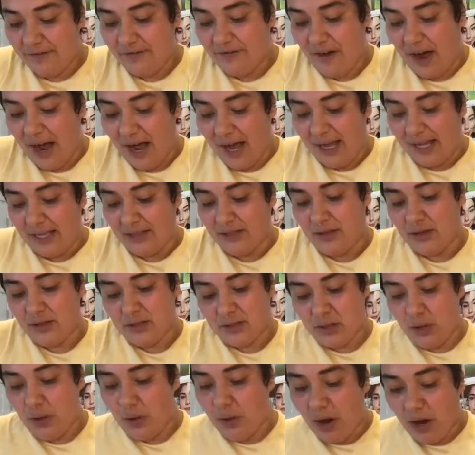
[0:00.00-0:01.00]
find
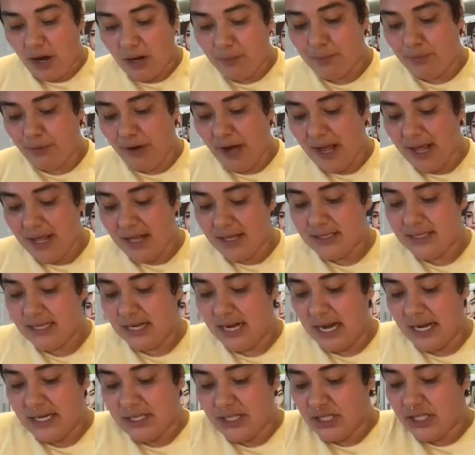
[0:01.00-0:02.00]
those low-carb breads.
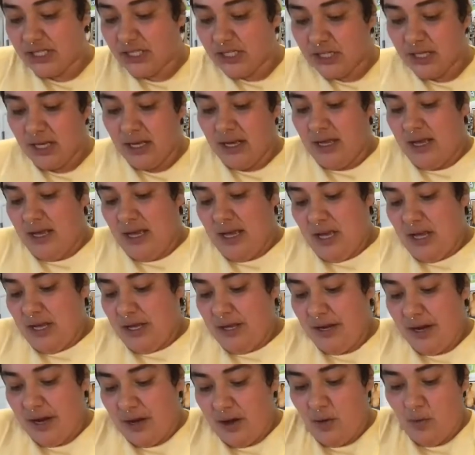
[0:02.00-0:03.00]
And I just,
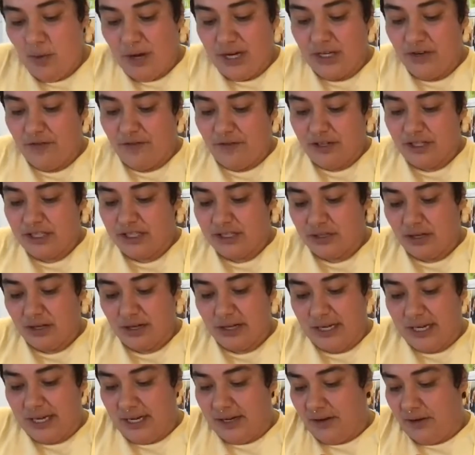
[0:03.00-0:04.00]
you know, when you first
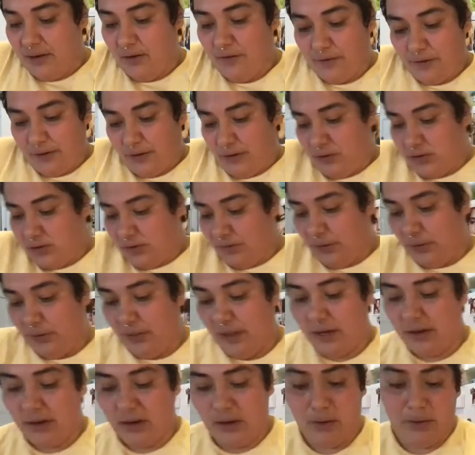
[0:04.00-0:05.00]
start keto, for those of you
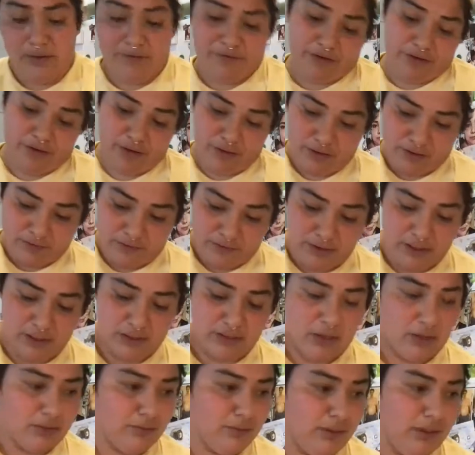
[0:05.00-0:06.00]
that know and for those of you that
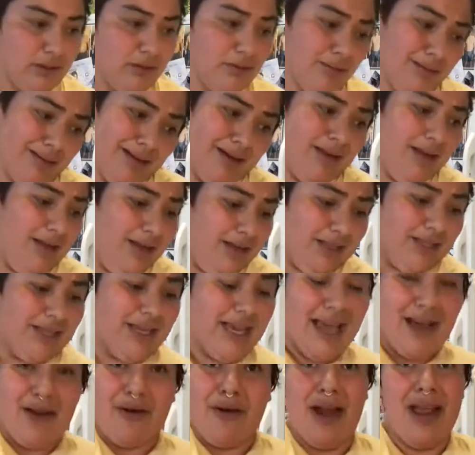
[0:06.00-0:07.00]
don't know, you
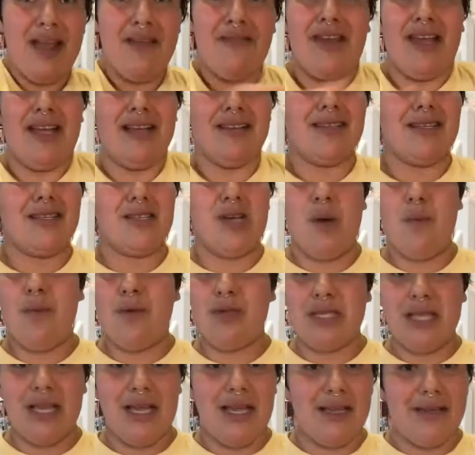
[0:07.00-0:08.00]
get cravings. It's
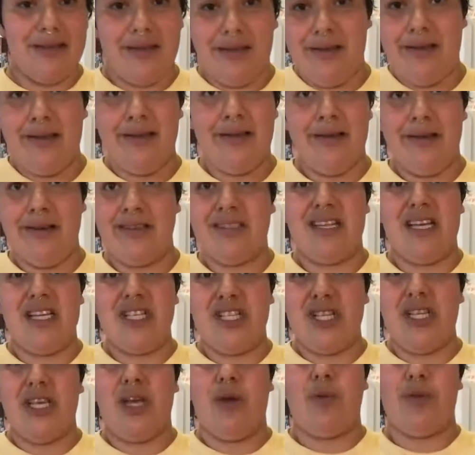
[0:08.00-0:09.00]
almost like
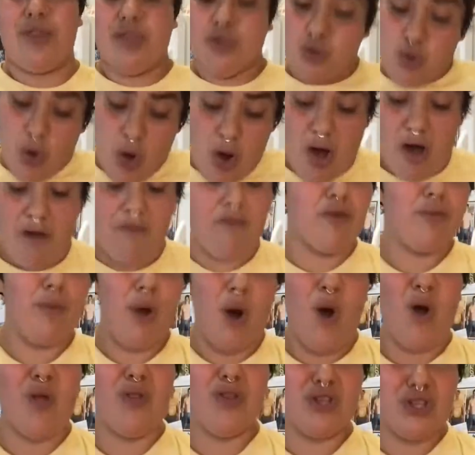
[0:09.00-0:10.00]
essentially a withdrawal from
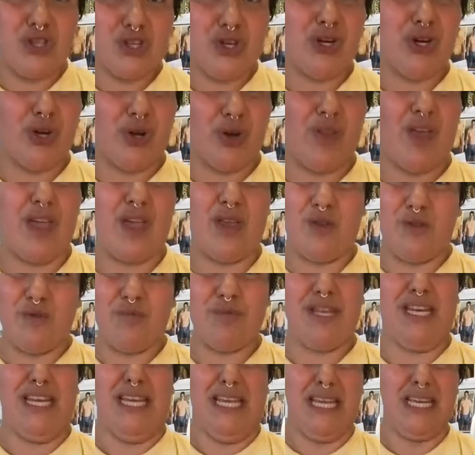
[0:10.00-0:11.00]
all the sugar that you've
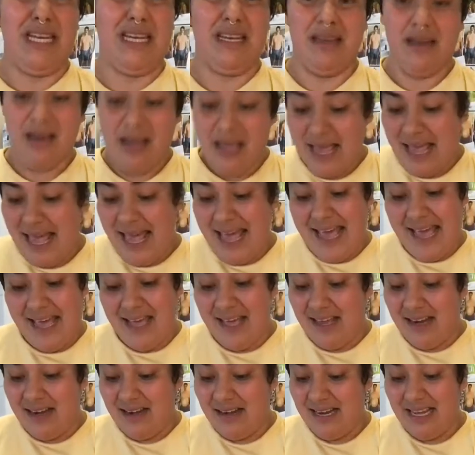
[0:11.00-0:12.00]
been eating.
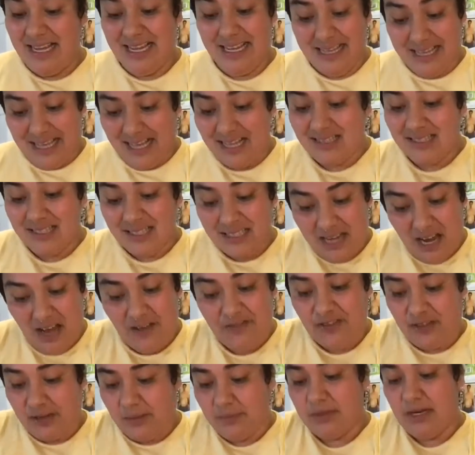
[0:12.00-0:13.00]
And it gets tough
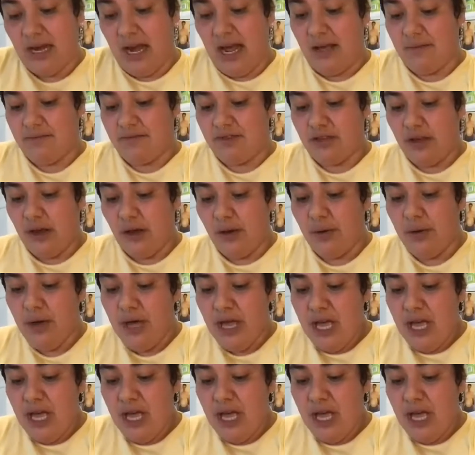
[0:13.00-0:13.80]
sometimes. So